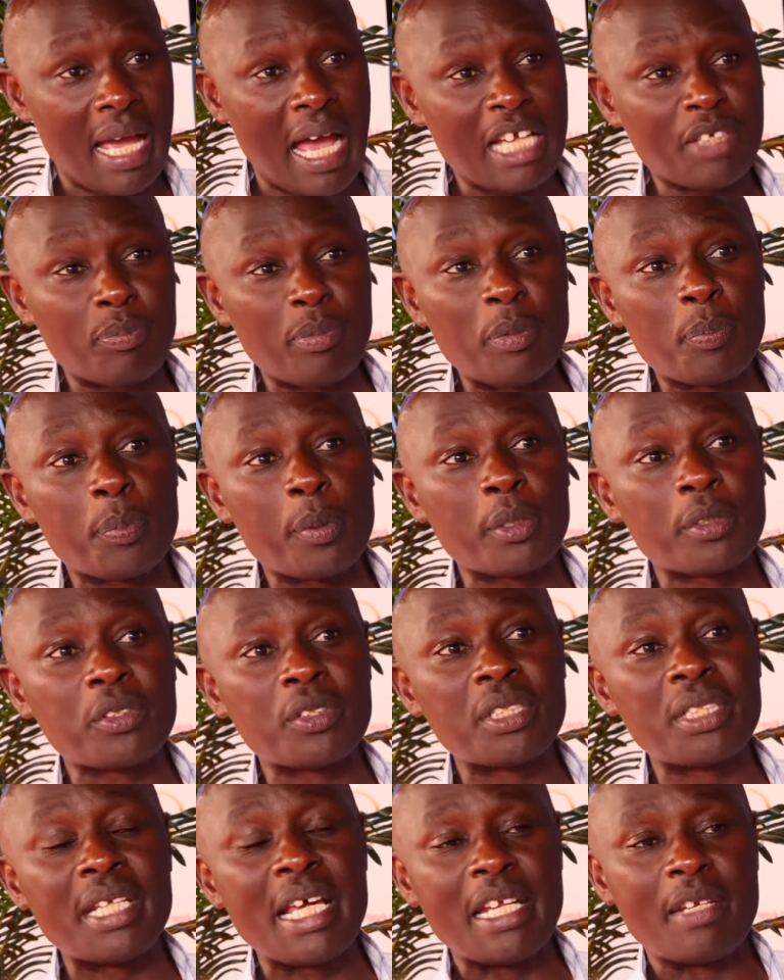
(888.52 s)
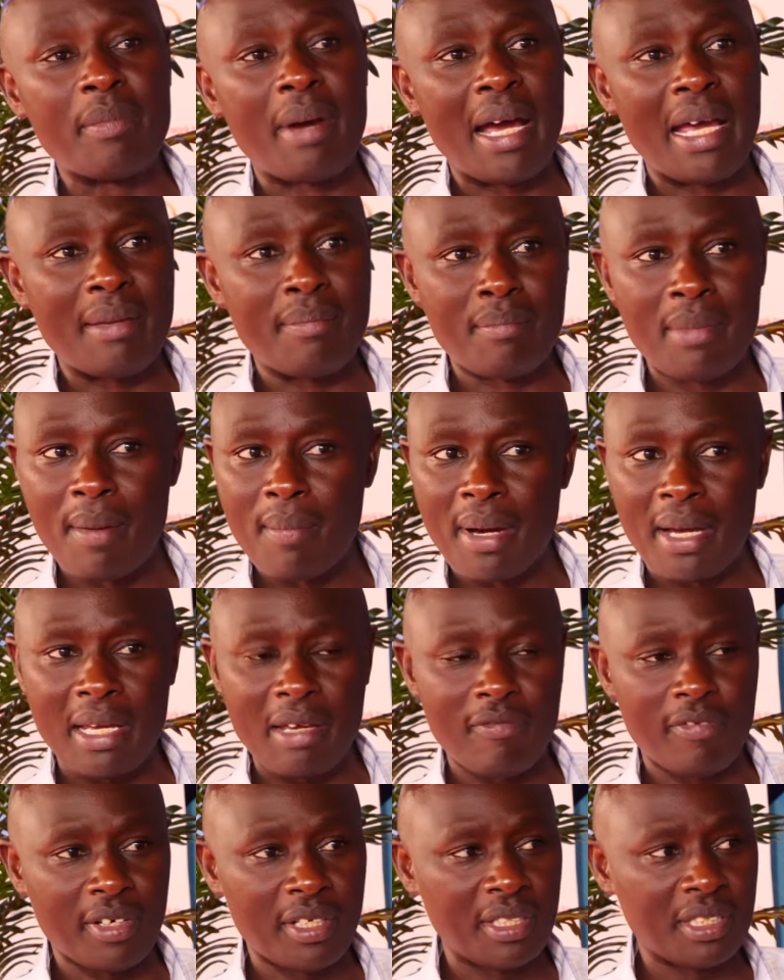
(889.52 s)
has been preceded by Mama
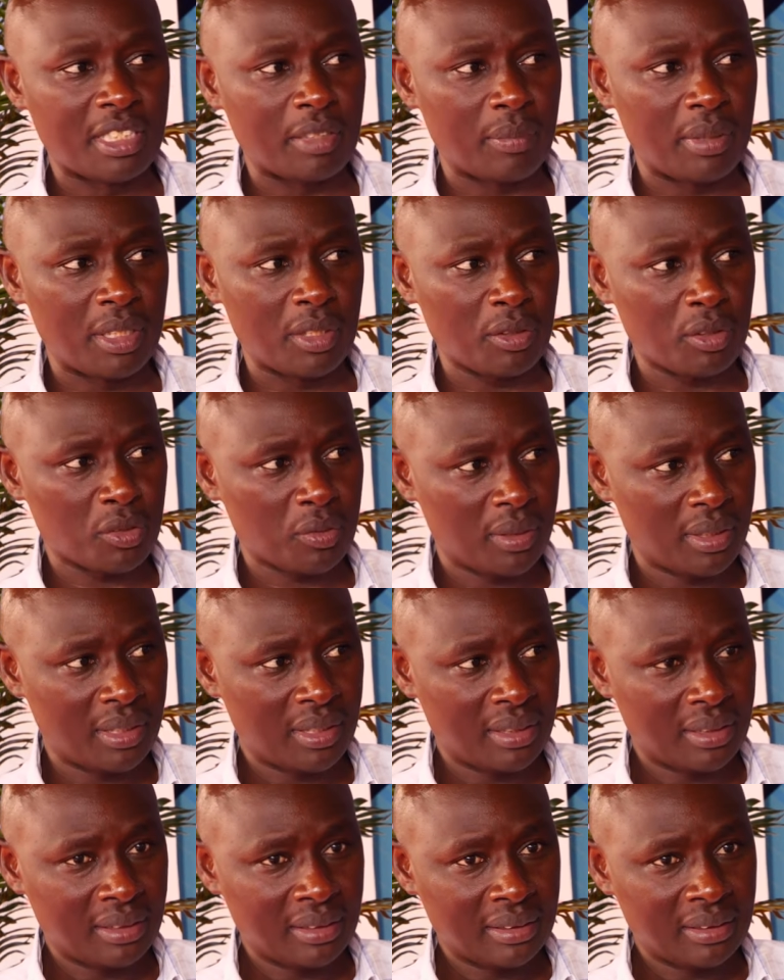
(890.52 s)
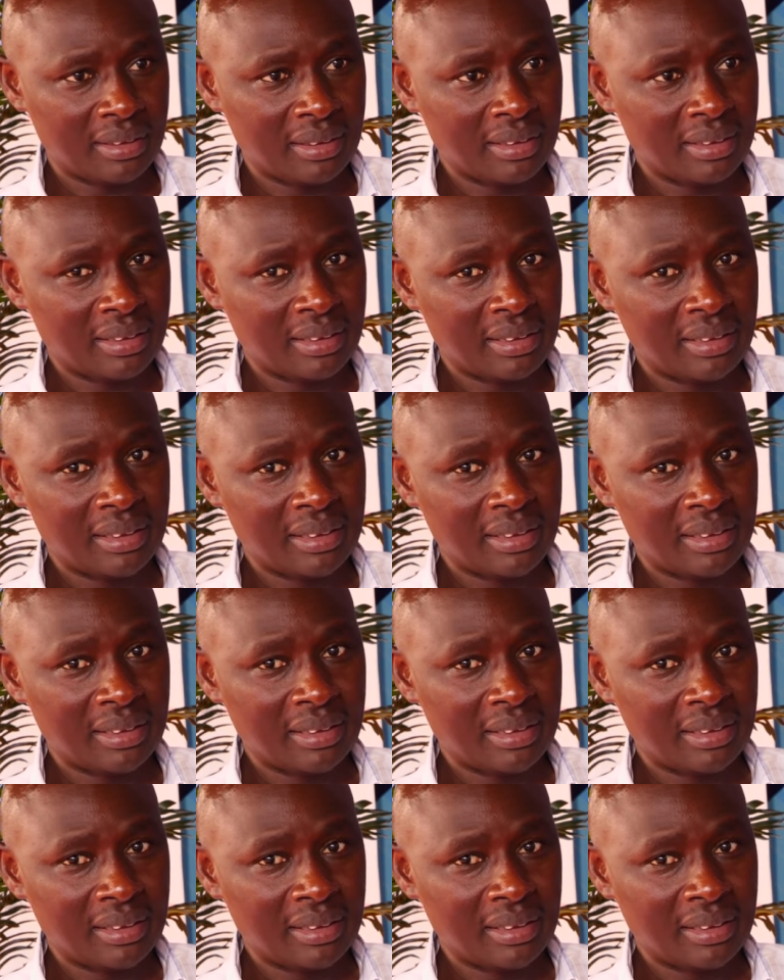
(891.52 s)
Evelyn TB Joshua.